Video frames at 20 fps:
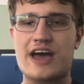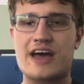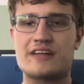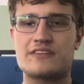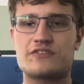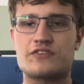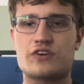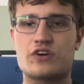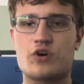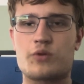
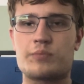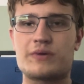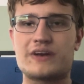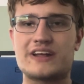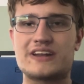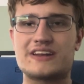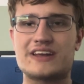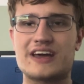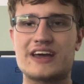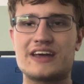
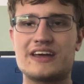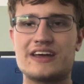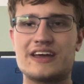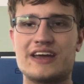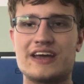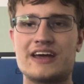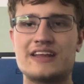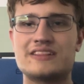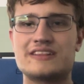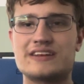opening day
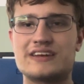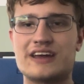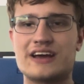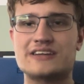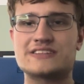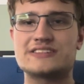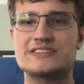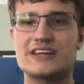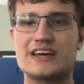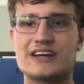and the
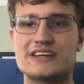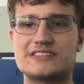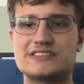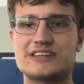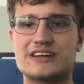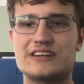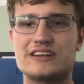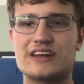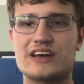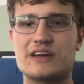next day,
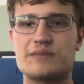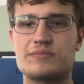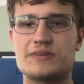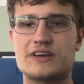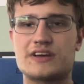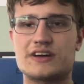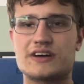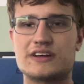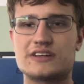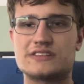Sunday,
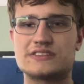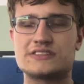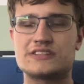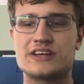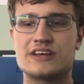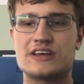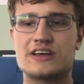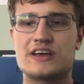because